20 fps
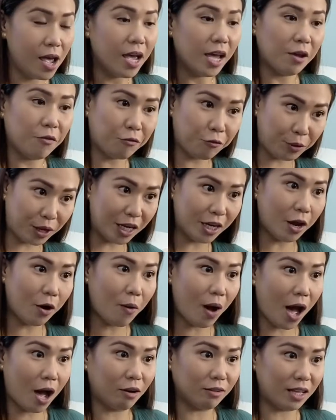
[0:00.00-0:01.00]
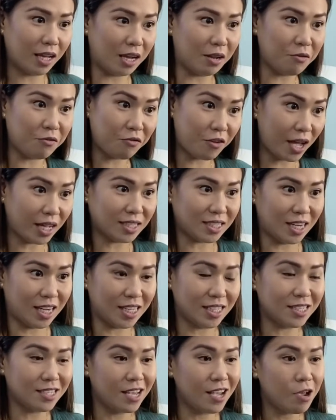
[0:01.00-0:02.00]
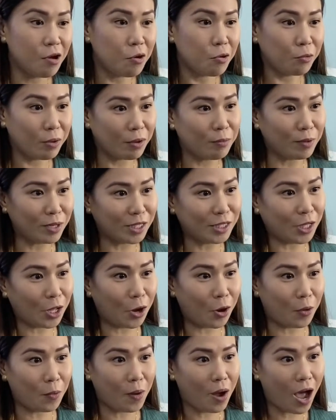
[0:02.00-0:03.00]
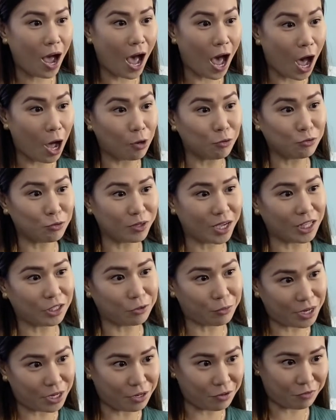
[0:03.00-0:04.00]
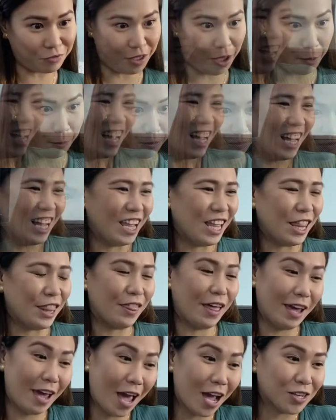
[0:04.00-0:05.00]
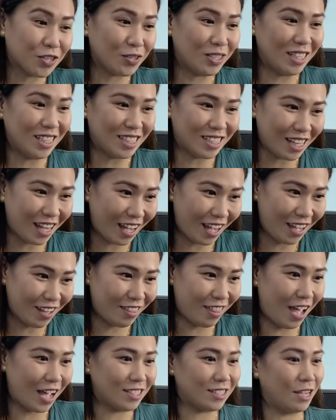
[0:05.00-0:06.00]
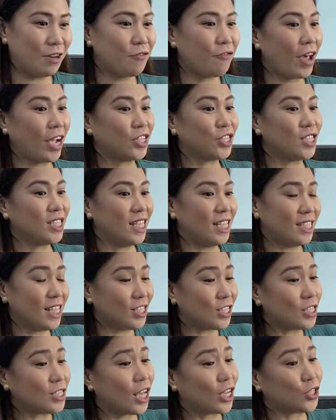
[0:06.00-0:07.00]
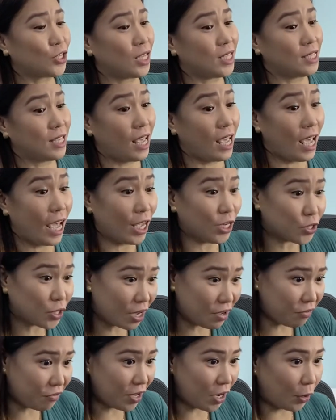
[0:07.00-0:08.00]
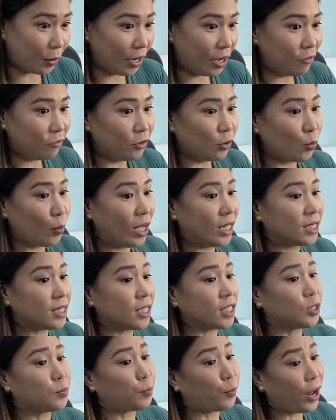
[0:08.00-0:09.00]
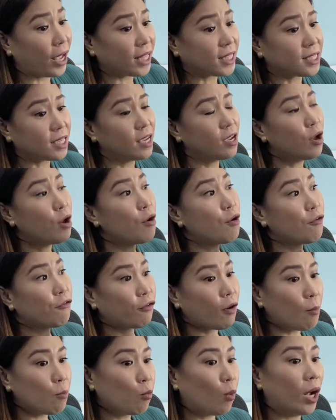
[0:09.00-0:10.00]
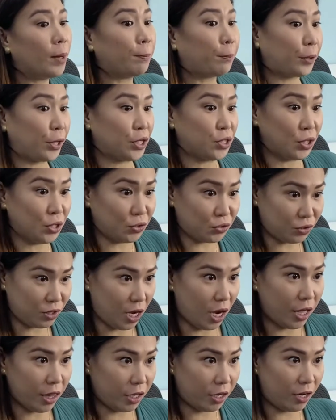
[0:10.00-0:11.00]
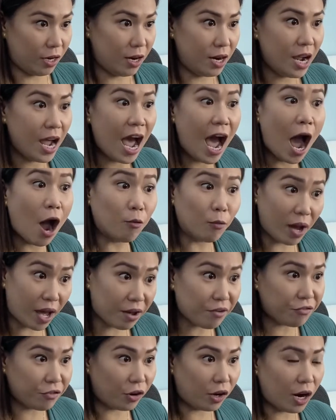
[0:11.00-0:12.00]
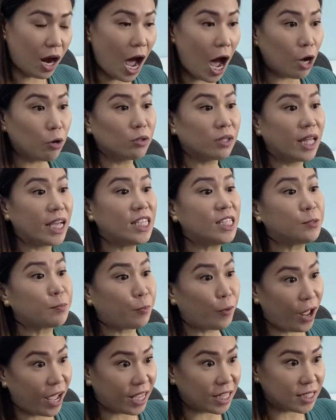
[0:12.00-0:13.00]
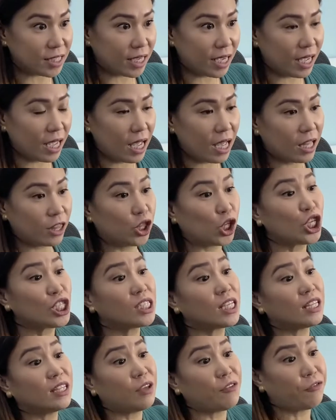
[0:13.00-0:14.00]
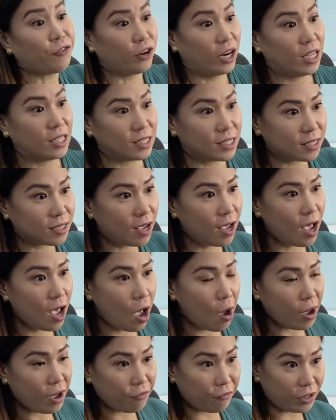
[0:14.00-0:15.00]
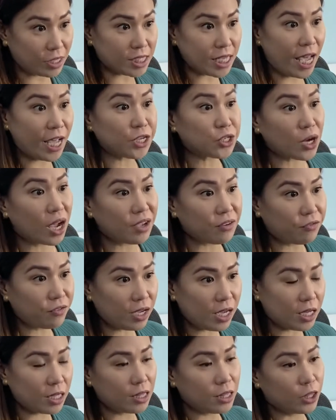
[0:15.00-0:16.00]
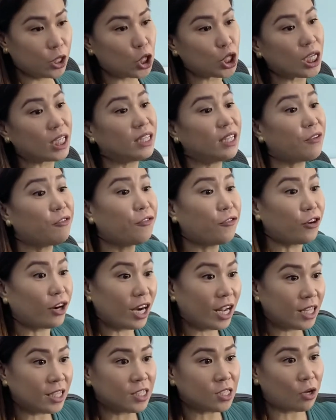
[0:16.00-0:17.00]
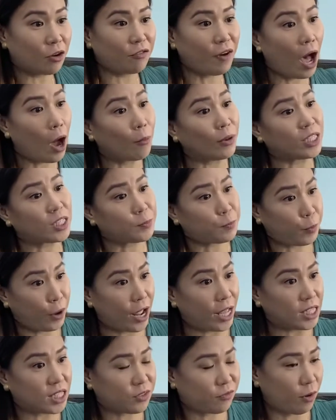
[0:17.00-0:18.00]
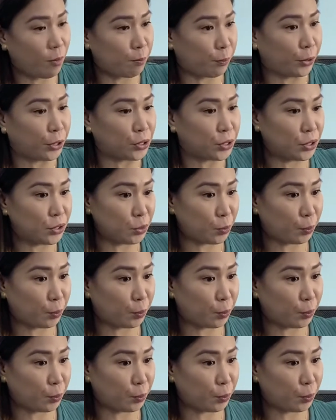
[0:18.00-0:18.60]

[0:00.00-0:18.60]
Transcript: If we know how they infect us, we will know how to get rid of them. They actually say that infectious diseases such as HIV or influenza spread from one person to the other. However, how they spread, there's a difference. If it's HIV, there's a difference of how it spreads from person to